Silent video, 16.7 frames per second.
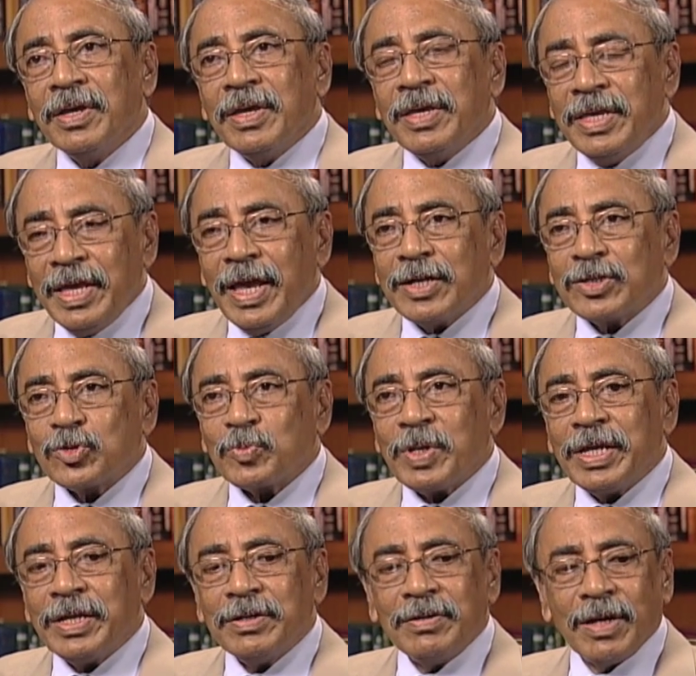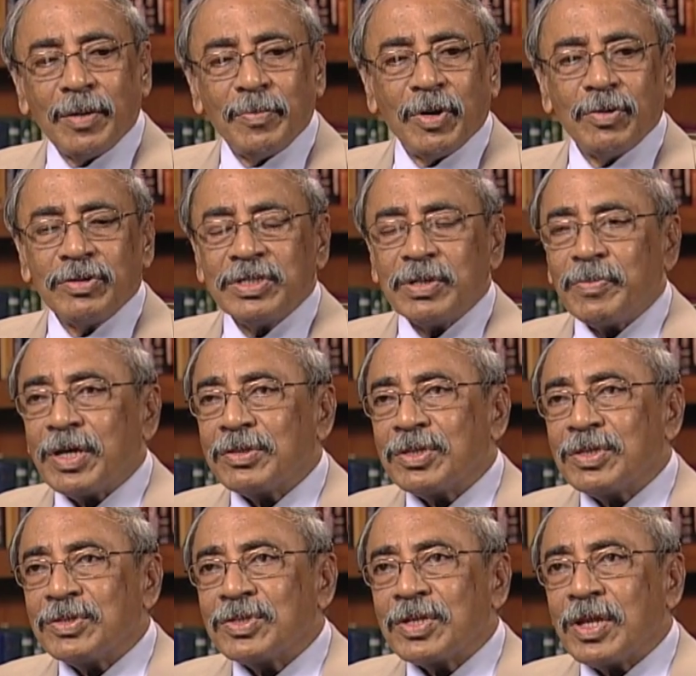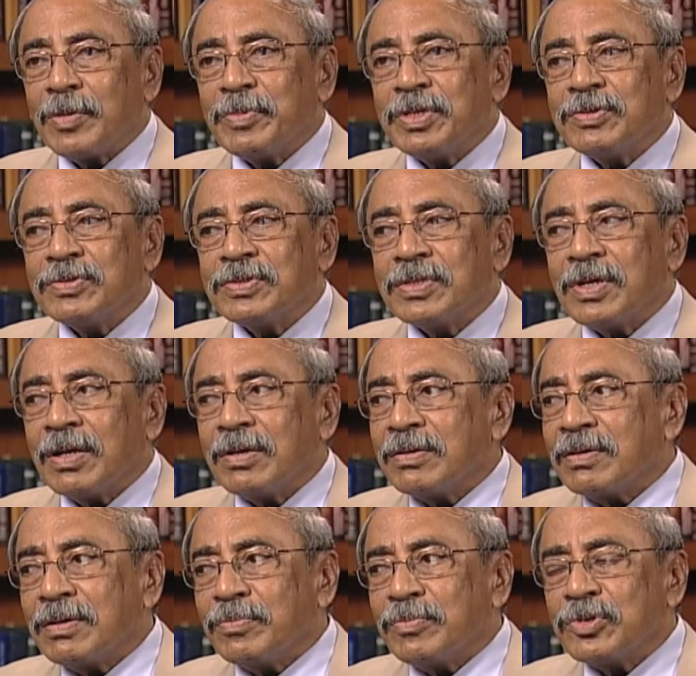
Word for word: He explained about Jamaat Islami's and uh,